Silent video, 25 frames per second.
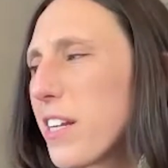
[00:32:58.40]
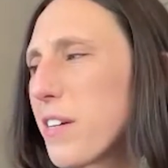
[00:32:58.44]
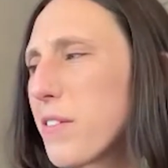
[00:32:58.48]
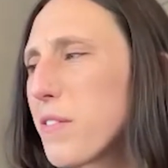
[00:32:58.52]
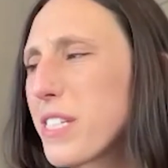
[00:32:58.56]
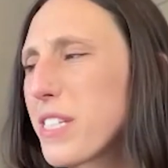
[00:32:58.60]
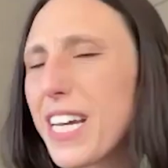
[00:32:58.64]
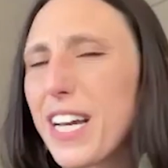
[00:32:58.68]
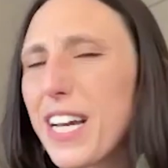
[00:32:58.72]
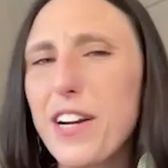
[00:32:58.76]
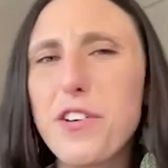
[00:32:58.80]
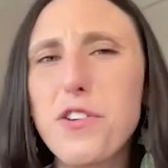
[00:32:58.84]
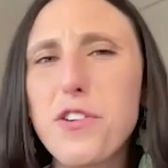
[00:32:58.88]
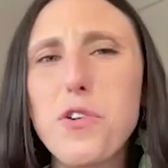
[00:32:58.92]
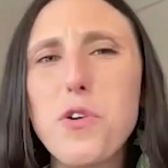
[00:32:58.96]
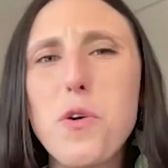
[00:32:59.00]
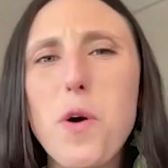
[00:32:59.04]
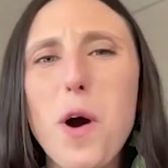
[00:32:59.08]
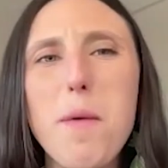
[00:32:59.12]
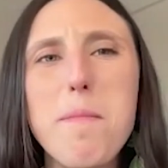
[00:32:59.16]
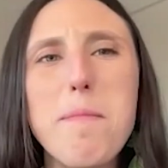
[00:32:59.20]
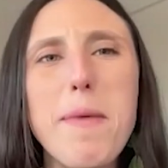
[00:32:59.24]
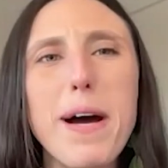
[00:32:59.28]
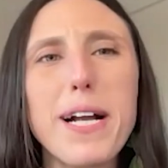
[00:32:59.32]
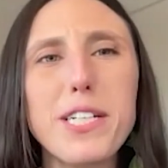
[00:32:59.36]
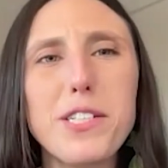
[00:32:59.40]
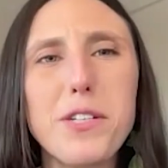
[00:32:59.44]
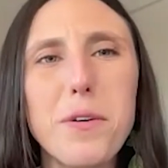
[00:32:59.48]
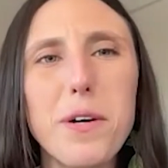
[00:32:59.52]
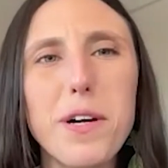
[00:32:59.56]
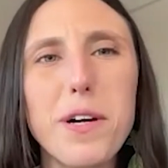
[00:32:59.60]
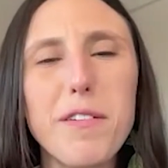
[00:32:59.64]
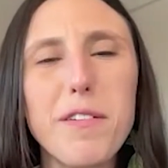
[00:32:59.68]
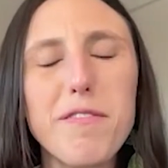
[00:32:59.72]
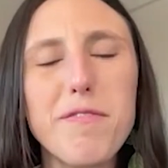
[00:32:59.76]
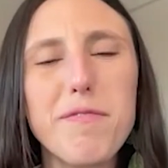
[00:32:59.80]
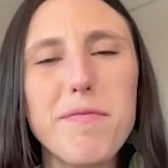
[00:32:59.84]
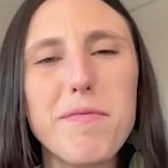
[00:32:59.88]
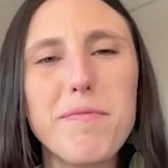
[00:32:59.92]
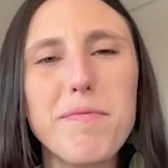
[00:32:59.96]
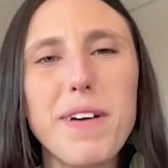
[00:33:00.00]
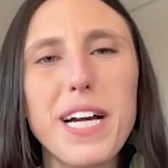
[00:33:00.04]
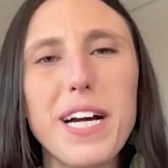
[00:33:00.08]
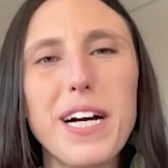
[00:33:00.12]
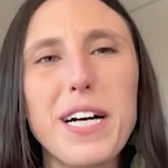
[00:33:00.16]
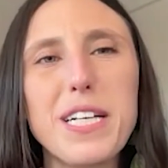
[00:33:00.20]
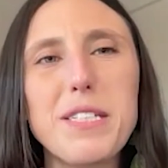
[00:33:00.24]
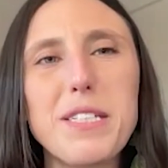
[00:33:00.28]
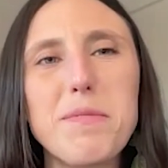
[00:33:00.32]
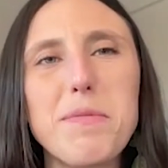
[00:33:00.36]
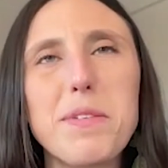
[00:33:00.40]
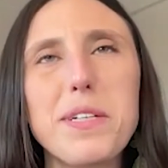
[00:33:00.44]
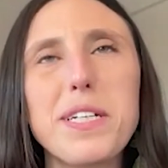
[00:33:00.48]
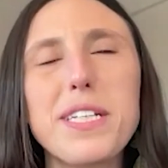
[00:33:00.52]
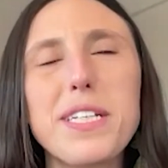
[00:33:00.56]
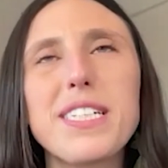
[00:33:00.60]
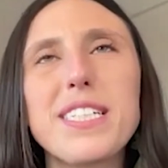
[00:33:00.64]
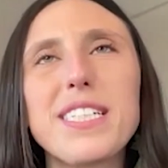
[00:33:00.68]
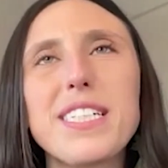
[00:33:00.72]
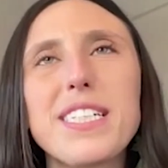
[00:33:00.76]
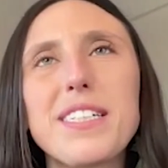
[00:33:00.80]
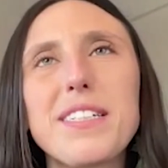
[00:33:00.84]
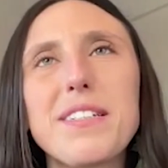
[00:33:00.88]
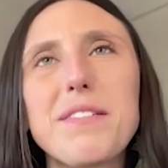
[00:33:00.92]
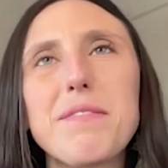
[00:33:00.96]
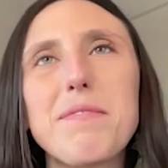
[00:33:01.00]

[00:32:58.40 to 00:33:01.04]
was like a mentor of my husband and